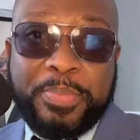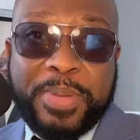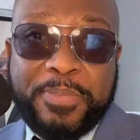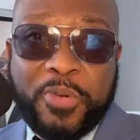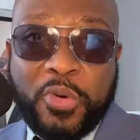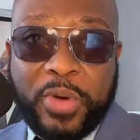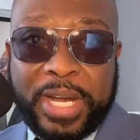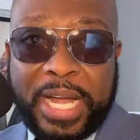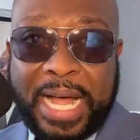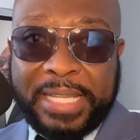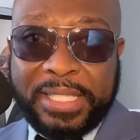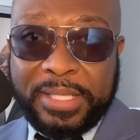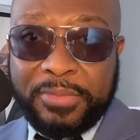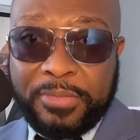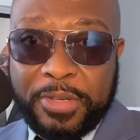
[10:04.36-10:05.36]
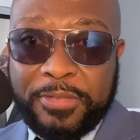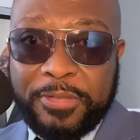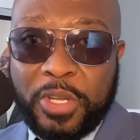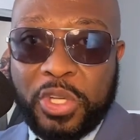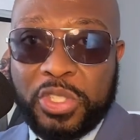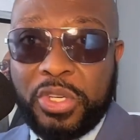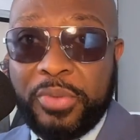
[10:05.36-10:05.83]
people with acid
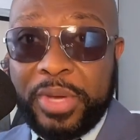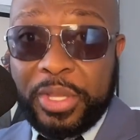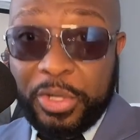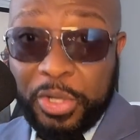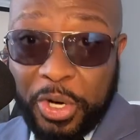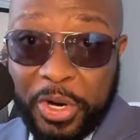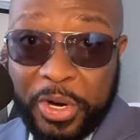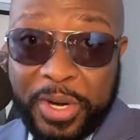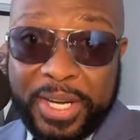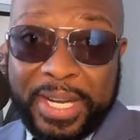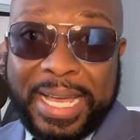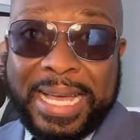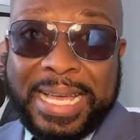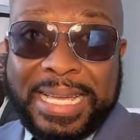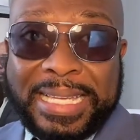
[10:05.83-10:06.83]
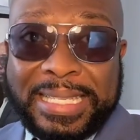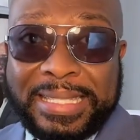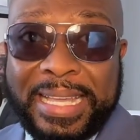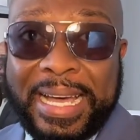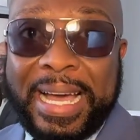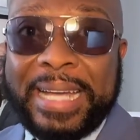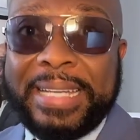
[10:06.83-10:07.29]
reflux or with GERD is
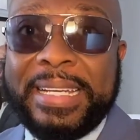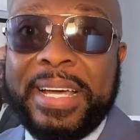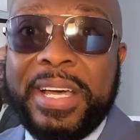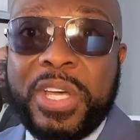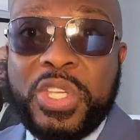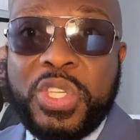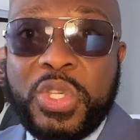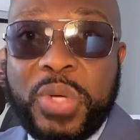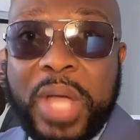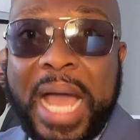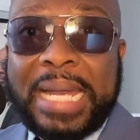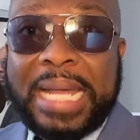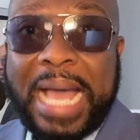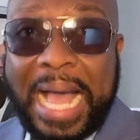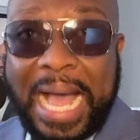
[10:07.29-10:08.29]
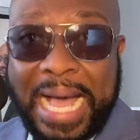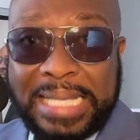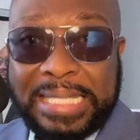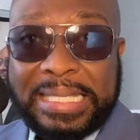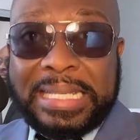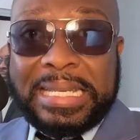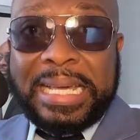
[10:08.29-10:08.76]
that you got
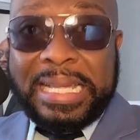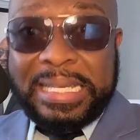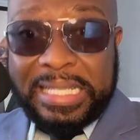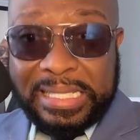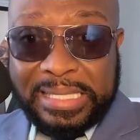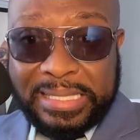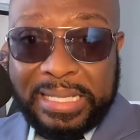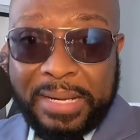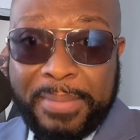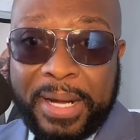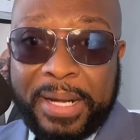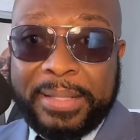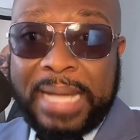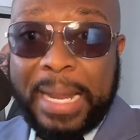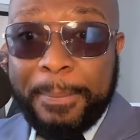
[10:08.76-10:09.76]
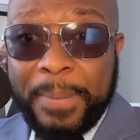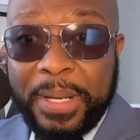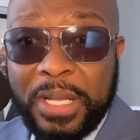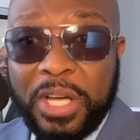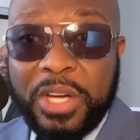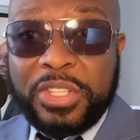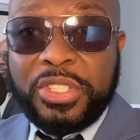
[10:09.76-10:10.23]
acid in your stomach that
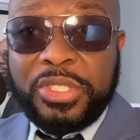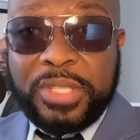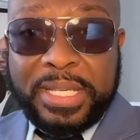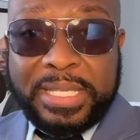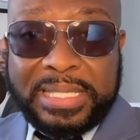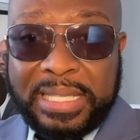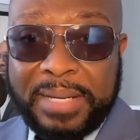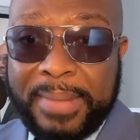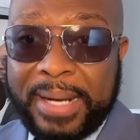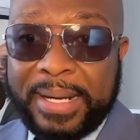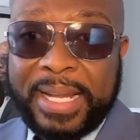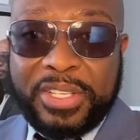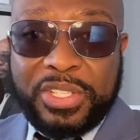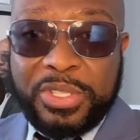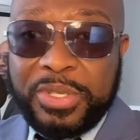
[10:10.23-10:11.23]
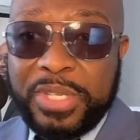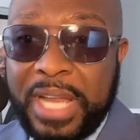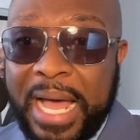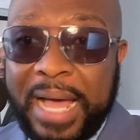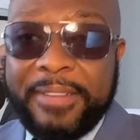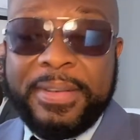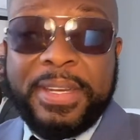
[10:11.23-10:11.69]
belongs to the stomach that should
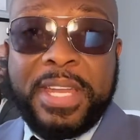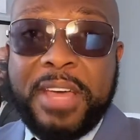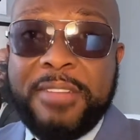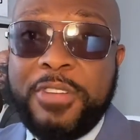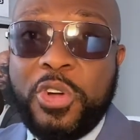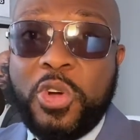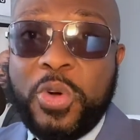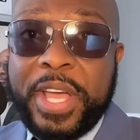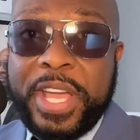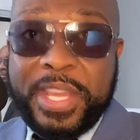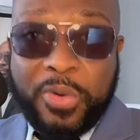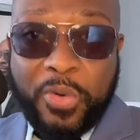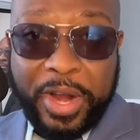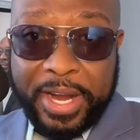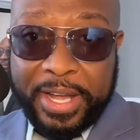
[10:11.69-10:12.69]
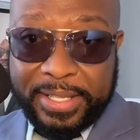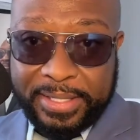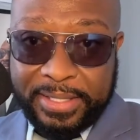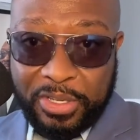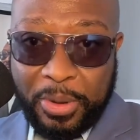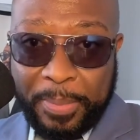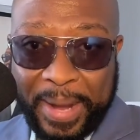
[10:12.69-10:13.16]
not never go anywhere else
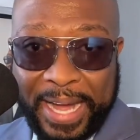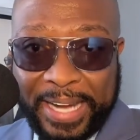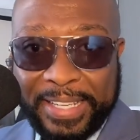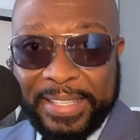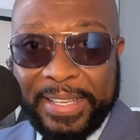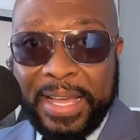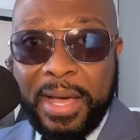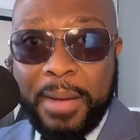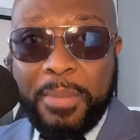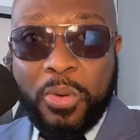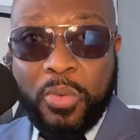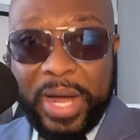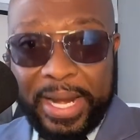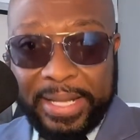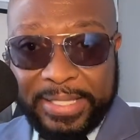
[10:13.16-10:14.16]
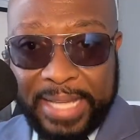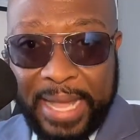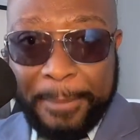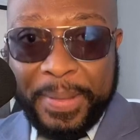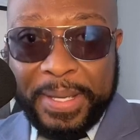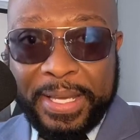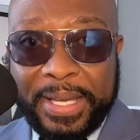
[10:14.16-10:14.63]
in your body. But what's
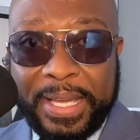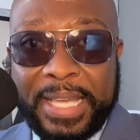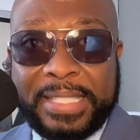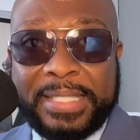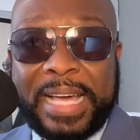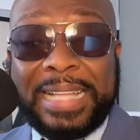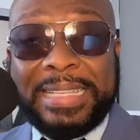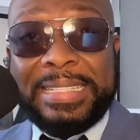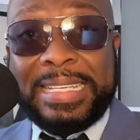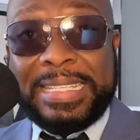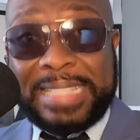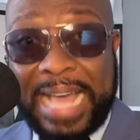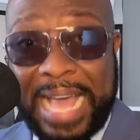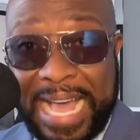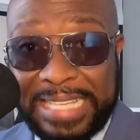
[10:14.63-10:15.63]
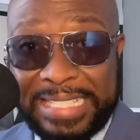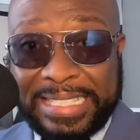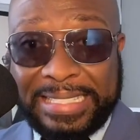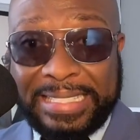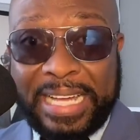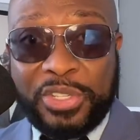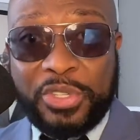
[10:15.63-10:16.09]
happening is that this
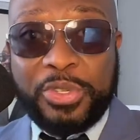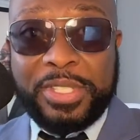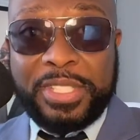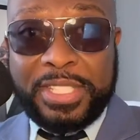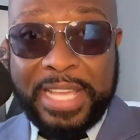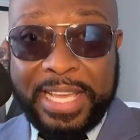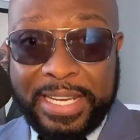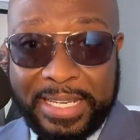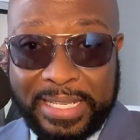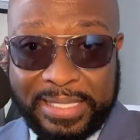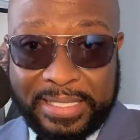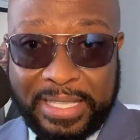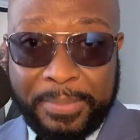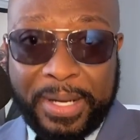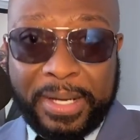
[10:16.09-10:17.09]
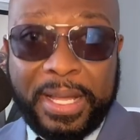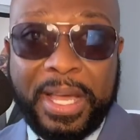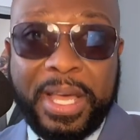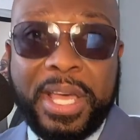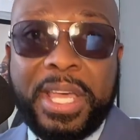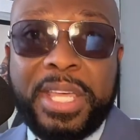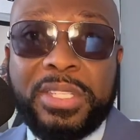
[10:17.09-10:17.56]
acid that should stay in the stomach
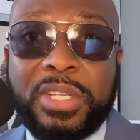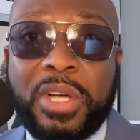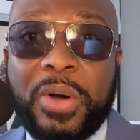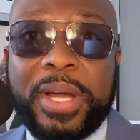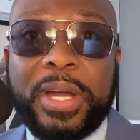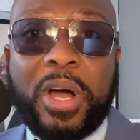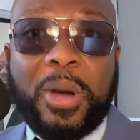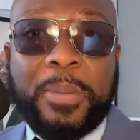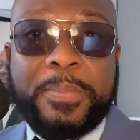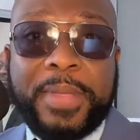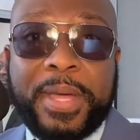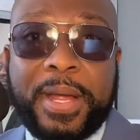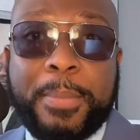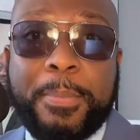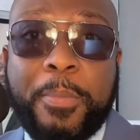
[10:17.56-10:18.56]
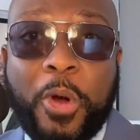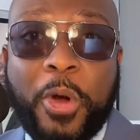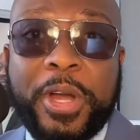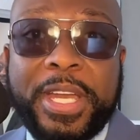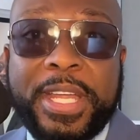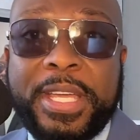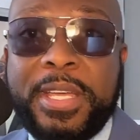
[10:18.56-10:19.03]
is going up there,
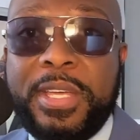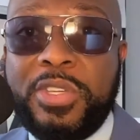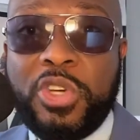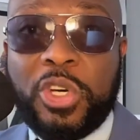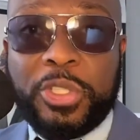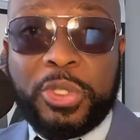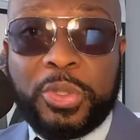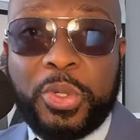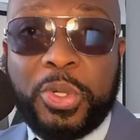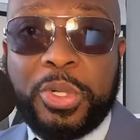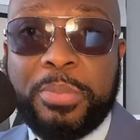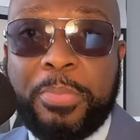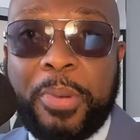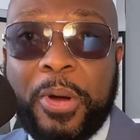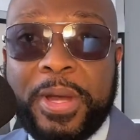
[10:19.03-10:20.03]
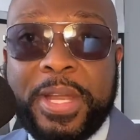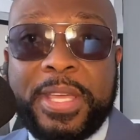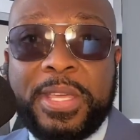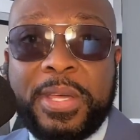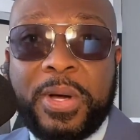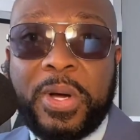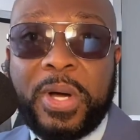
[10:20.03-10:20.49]
burning your throat, burning
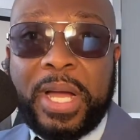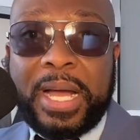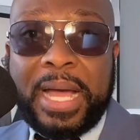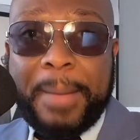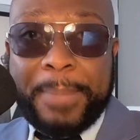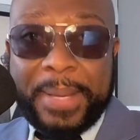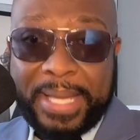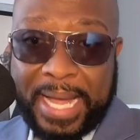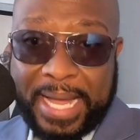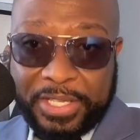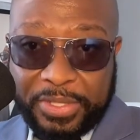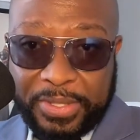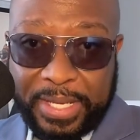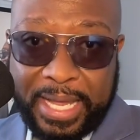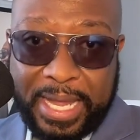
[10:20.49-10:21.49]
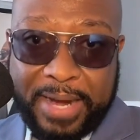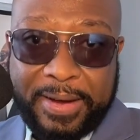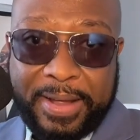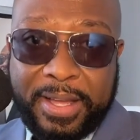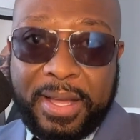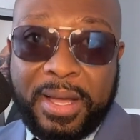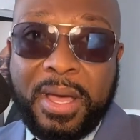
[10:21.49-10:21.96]
your epigastric
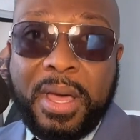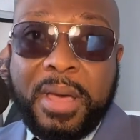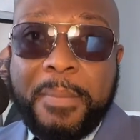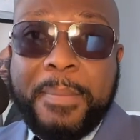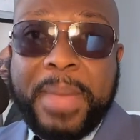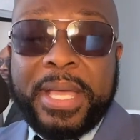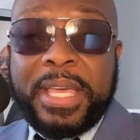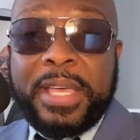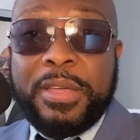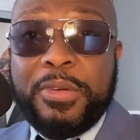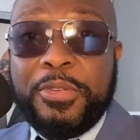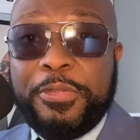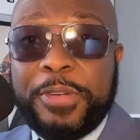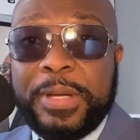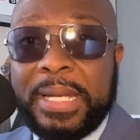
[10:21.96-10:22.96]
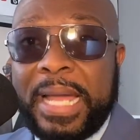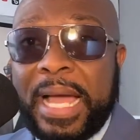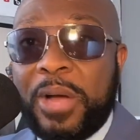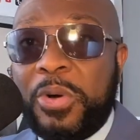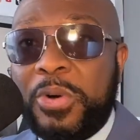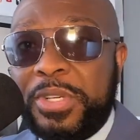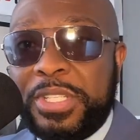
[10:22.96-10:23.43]
area, making you feel
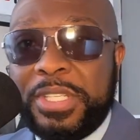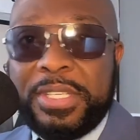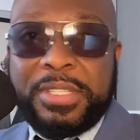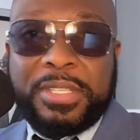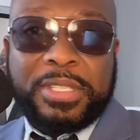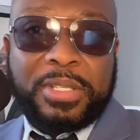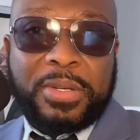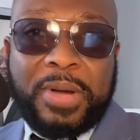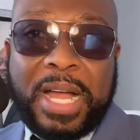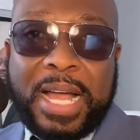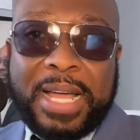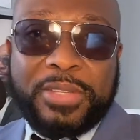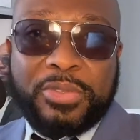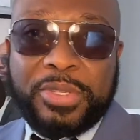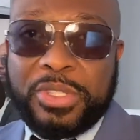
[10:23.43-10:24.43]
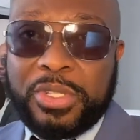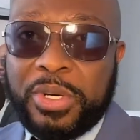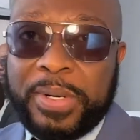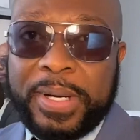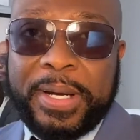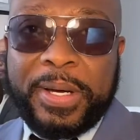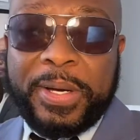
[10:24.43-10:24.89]
like, oh, Jesus Christ, what's
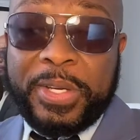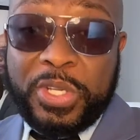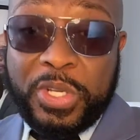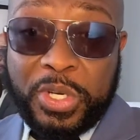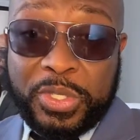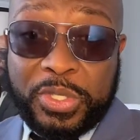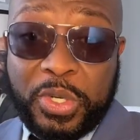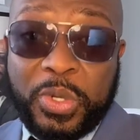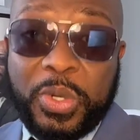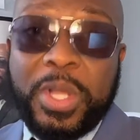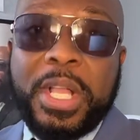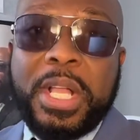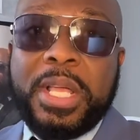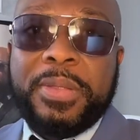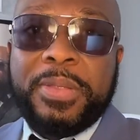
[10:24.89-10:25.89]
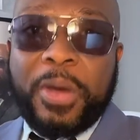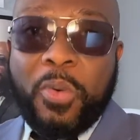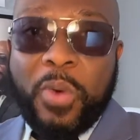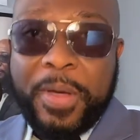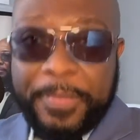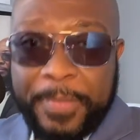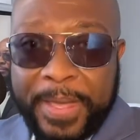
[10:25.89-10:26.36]
going on? So the
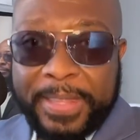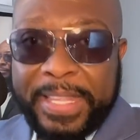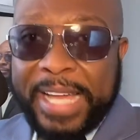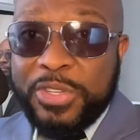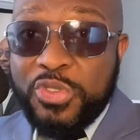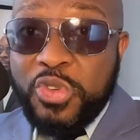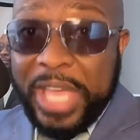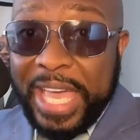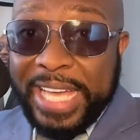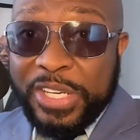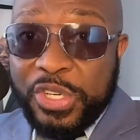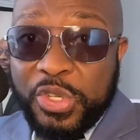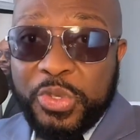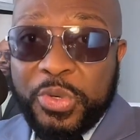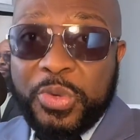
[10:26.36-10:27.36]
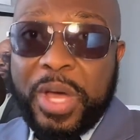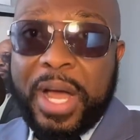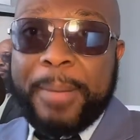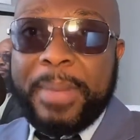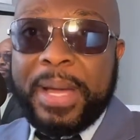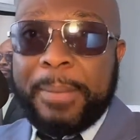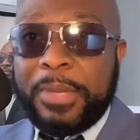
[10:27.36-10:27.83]
one thing that you can do,
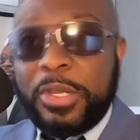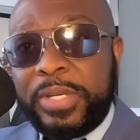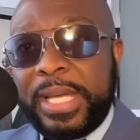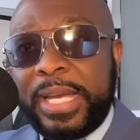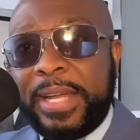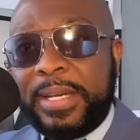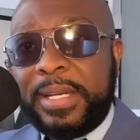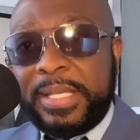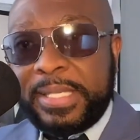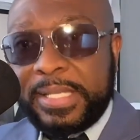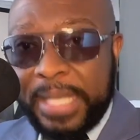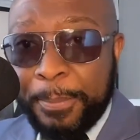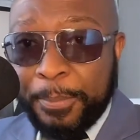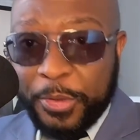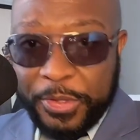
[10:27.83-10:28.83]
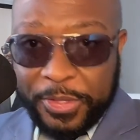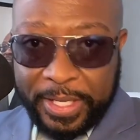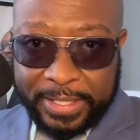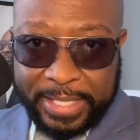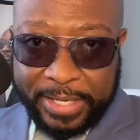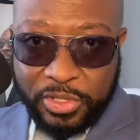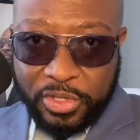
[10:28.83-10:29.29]
I'm looking at the simple
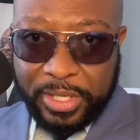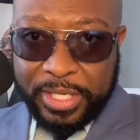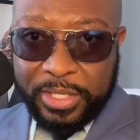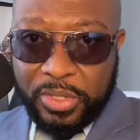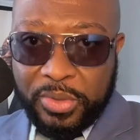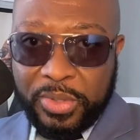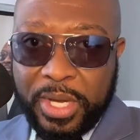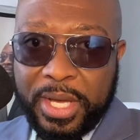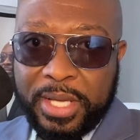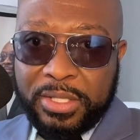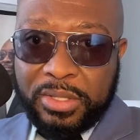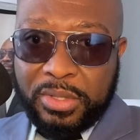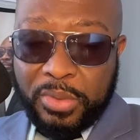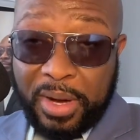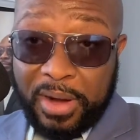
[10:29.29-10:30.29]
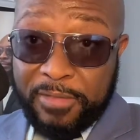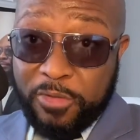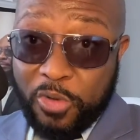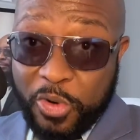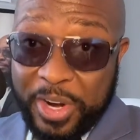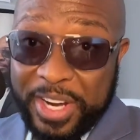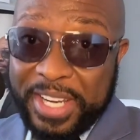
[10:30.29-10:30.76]
thing that you can do, is to
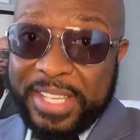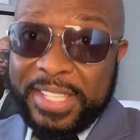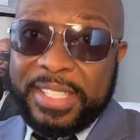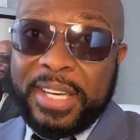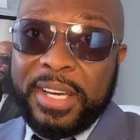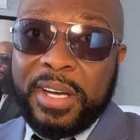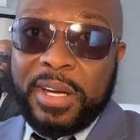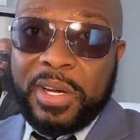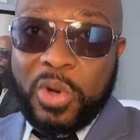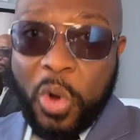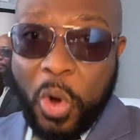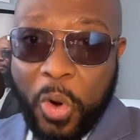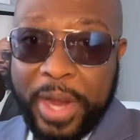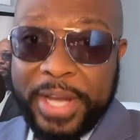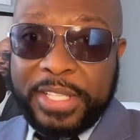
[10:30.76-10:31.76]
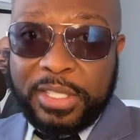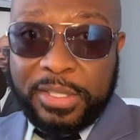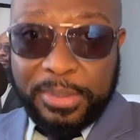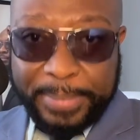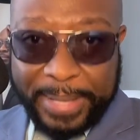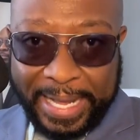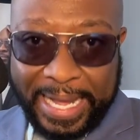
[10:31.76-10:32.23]
avoid going
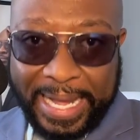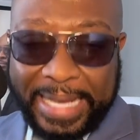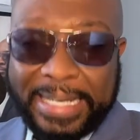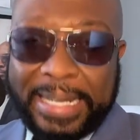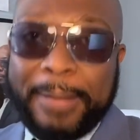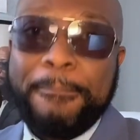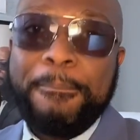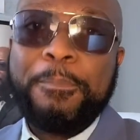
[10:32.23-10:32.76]
to bed